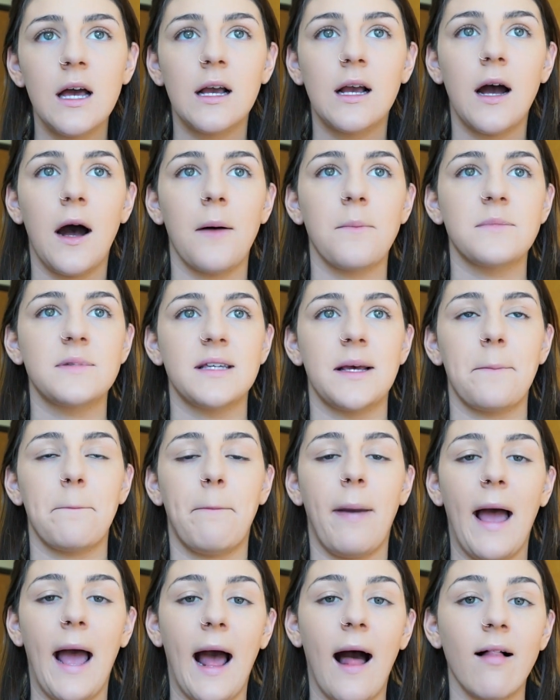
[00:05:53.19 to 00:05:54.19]
comes in
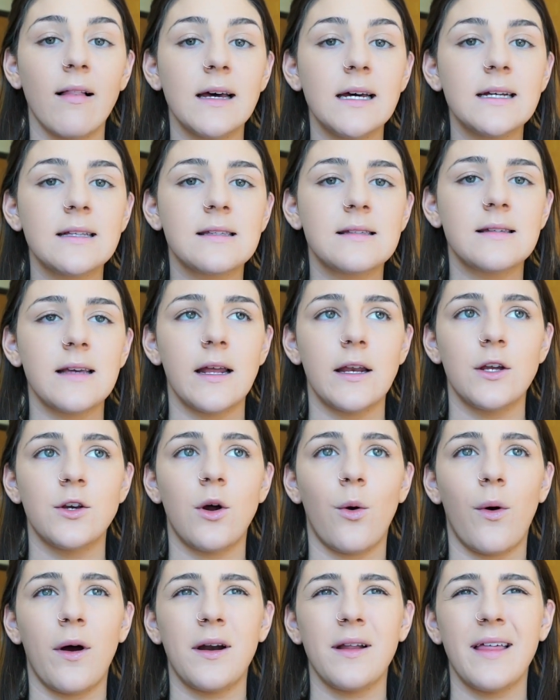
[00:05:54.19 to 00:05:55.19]
palettes and you
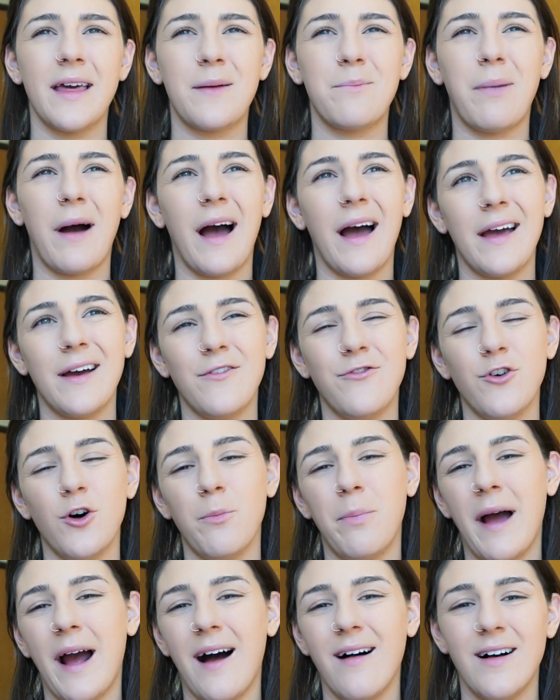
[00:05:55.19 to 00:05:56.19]
don't want to like buy a full
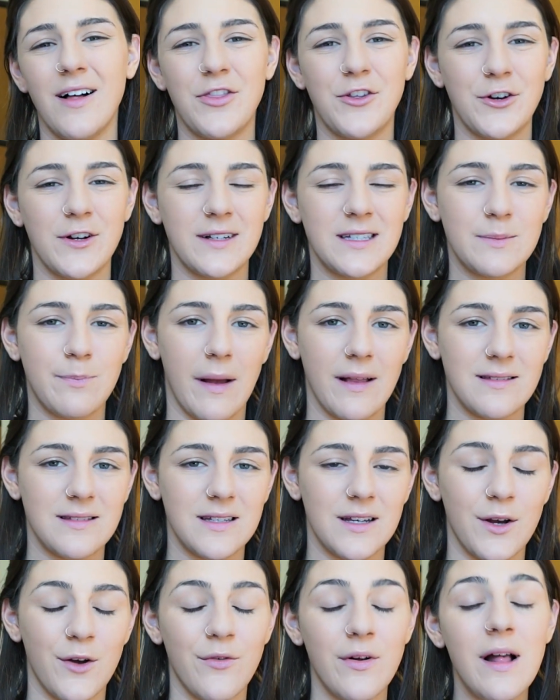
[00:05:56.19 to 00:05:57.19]
palette. They're
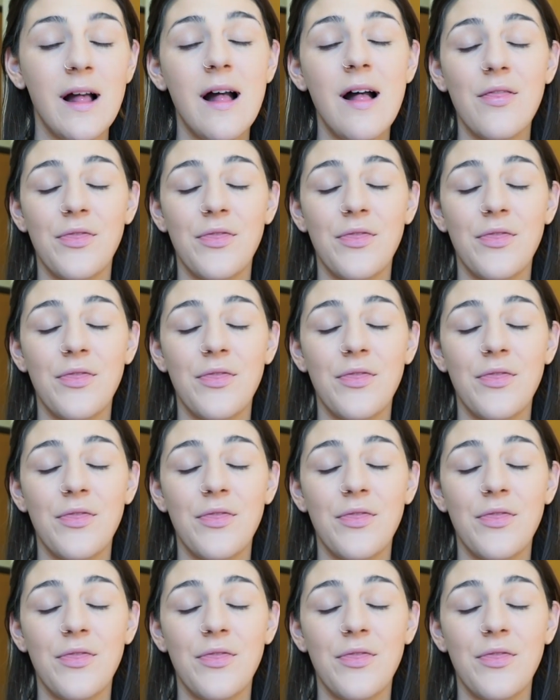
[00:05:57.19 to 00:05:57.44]
expensive.